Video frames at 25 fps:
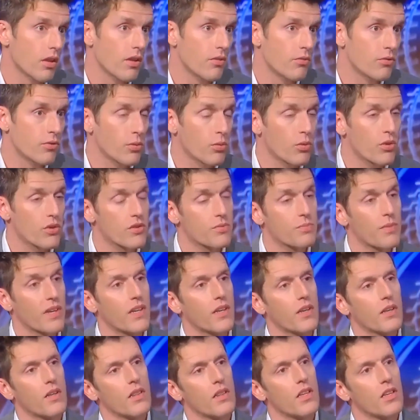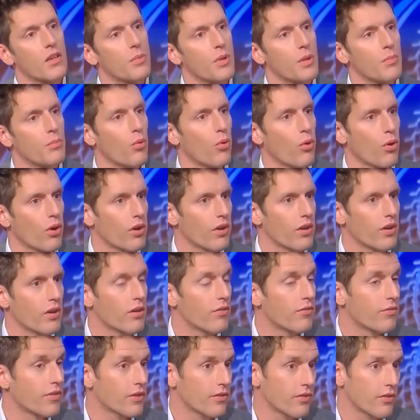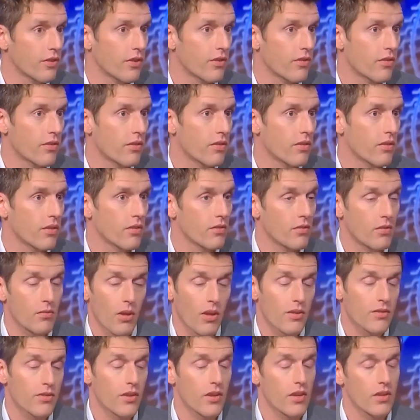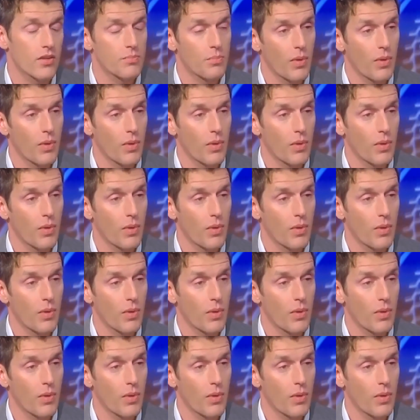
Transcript: And so we're just making it a little bit more efficient. I'm not saying